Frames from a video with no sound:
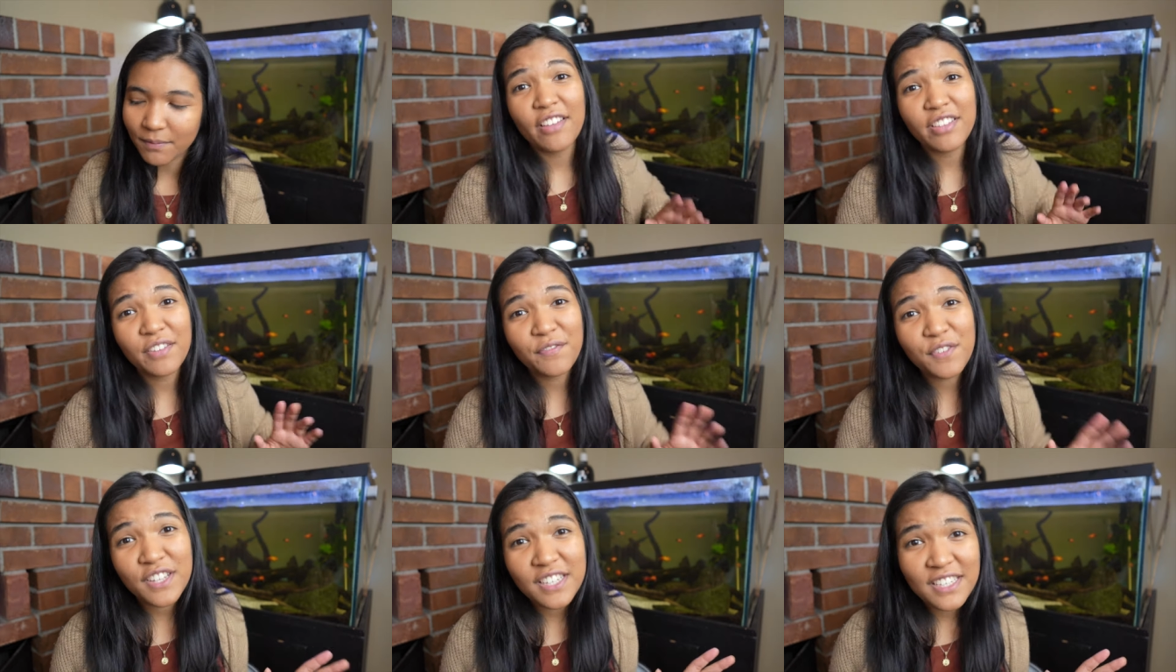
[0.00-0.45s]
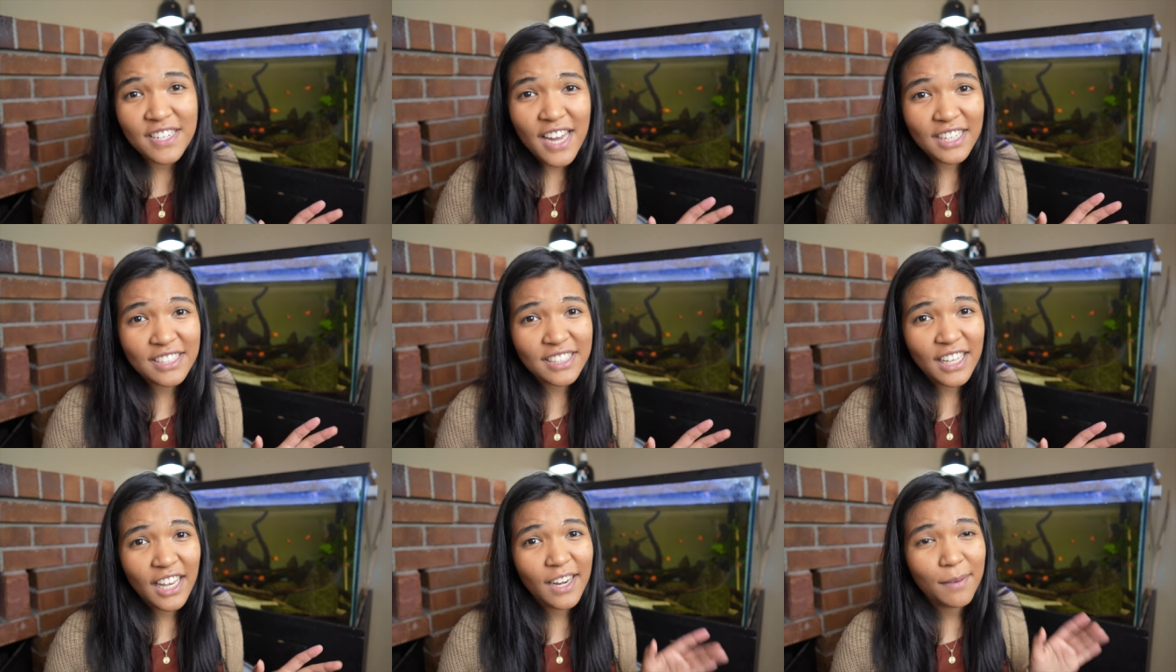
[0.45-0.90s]
And then for this
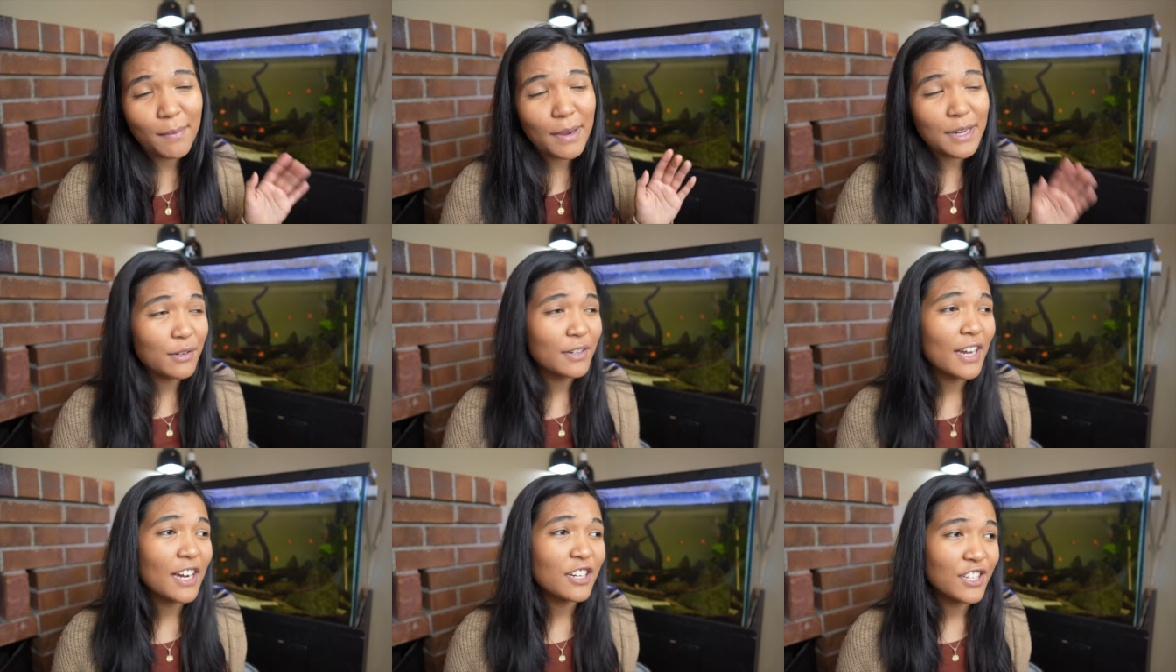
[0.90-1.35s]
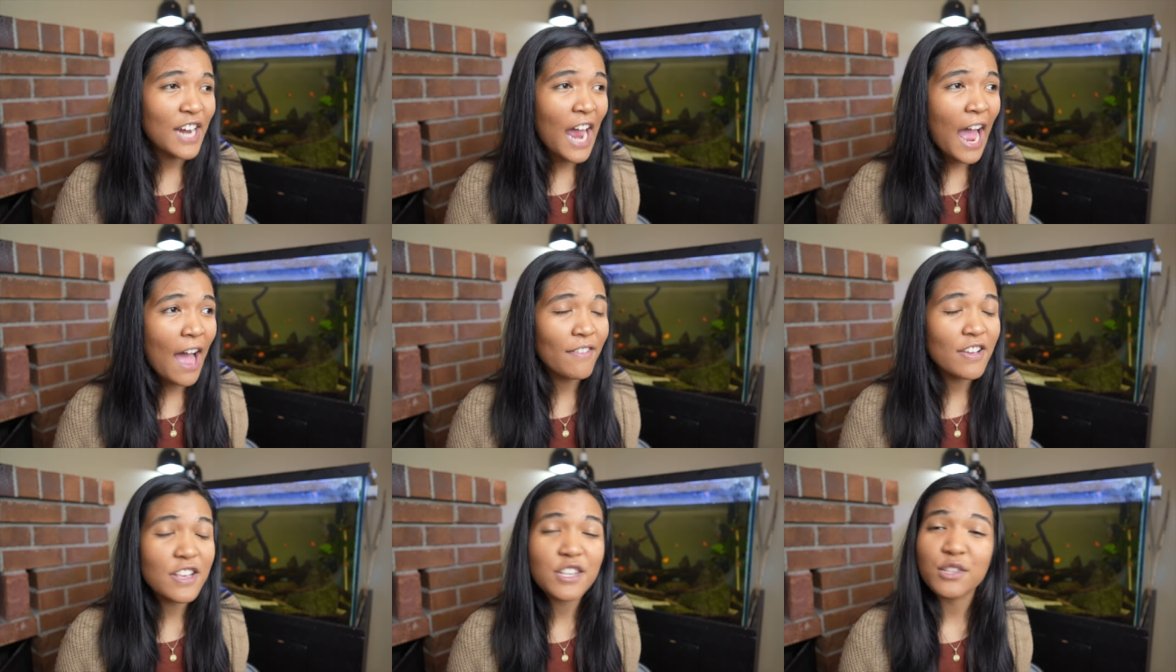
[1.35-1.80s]
next item, I don't actually
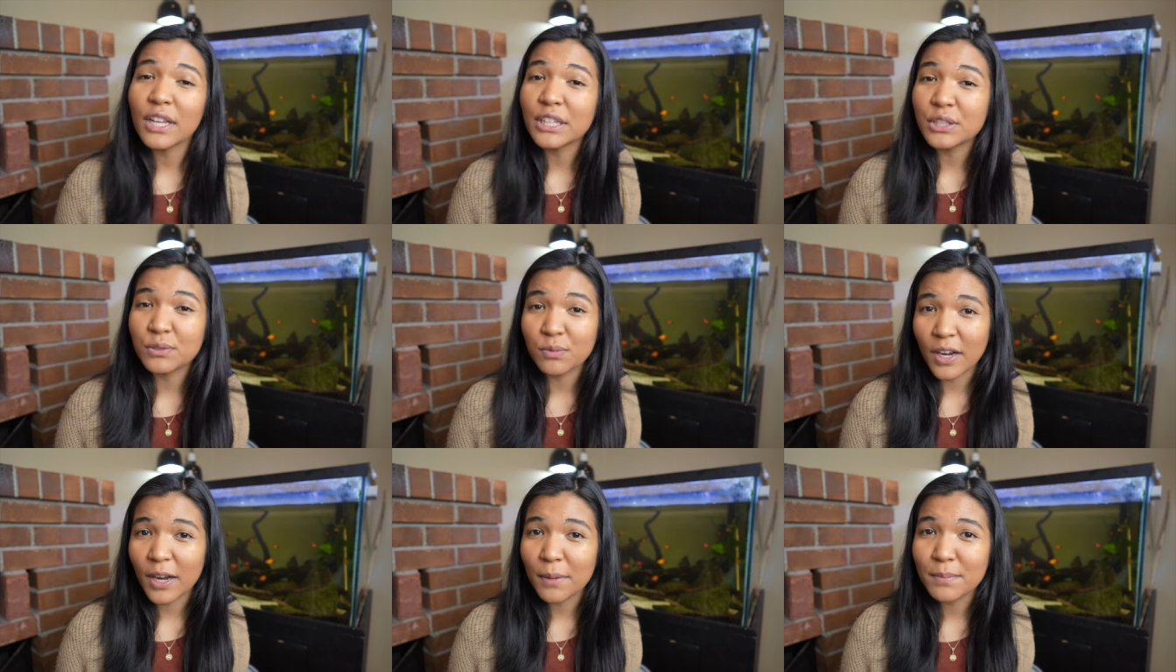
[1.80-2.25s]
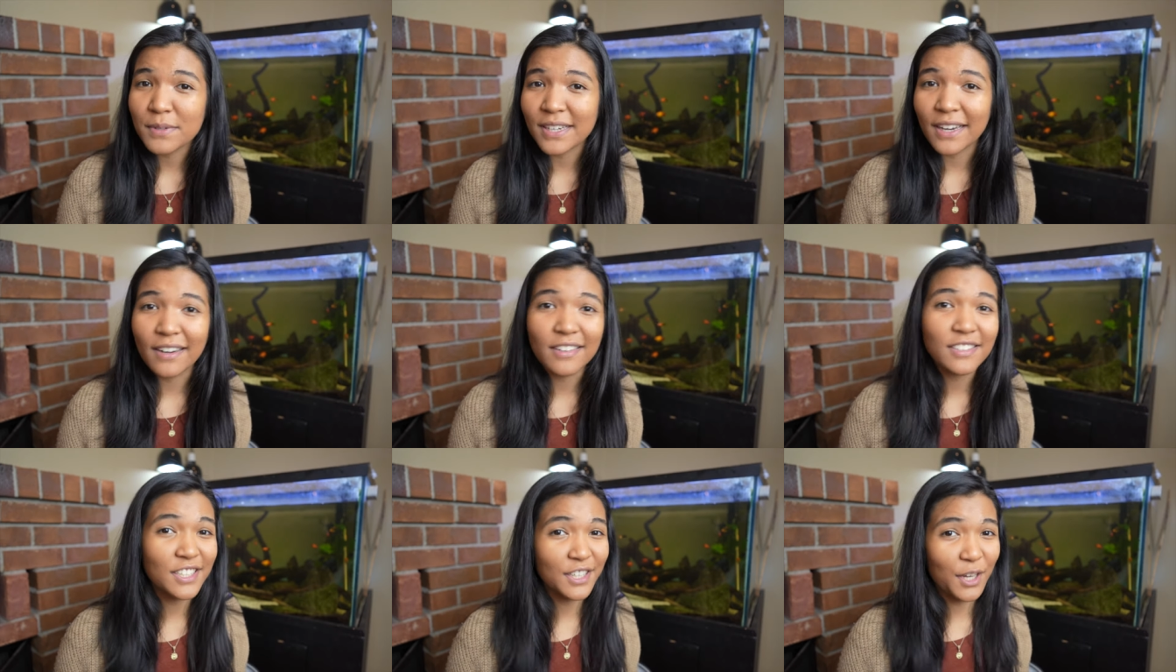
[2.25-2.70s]
have it, so let's run
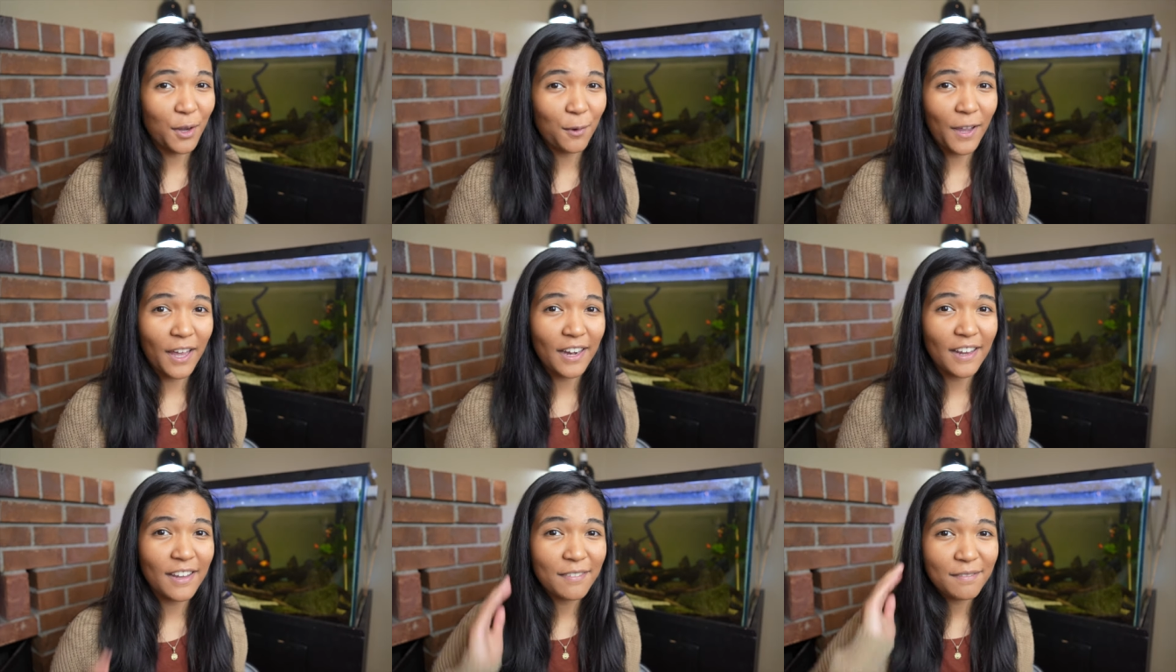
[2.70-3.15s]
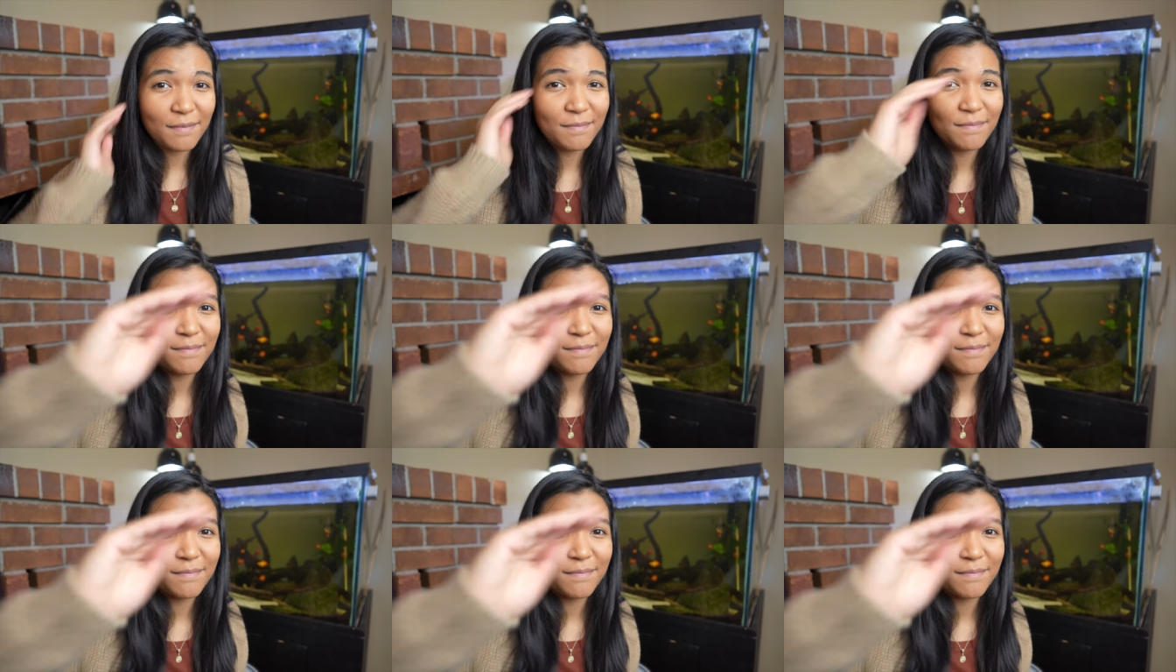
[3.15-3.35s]
upstairs to go get it.